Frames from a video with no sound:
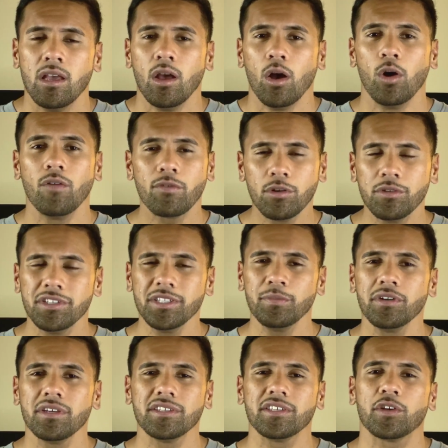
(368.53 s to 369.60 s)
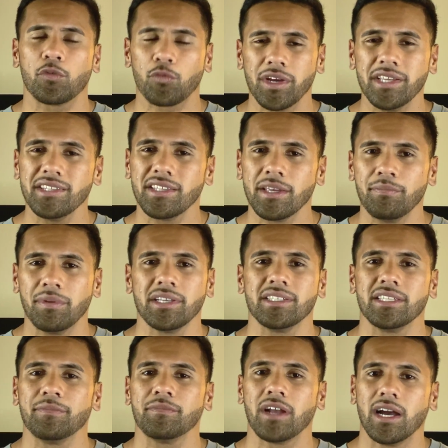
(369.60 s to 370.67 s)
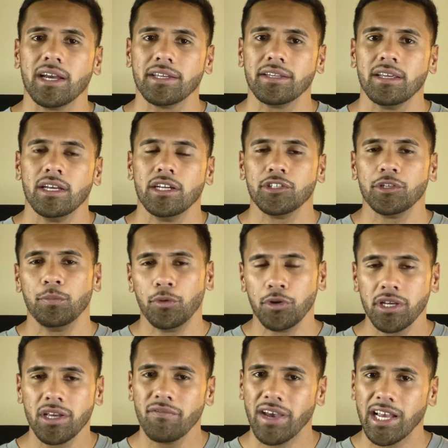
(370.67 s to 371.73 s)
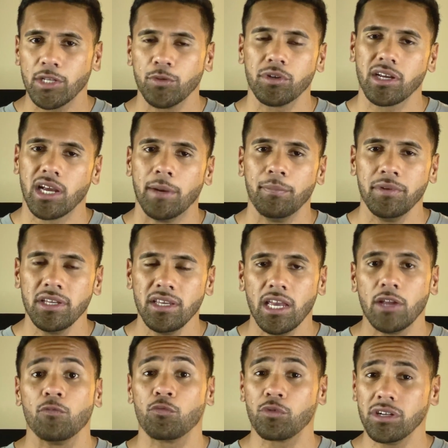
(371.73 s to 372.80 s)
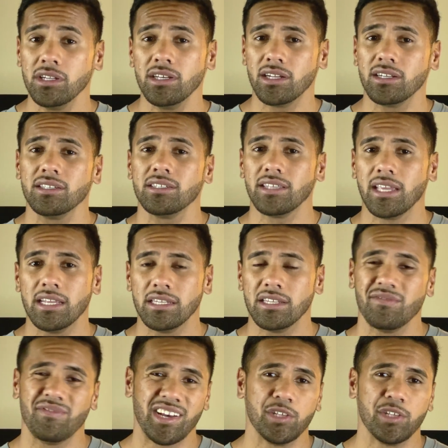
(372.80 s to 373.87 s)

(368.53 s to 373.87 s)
Overall, this book is a great step-by-step guide to putting a value on a company and really understanding value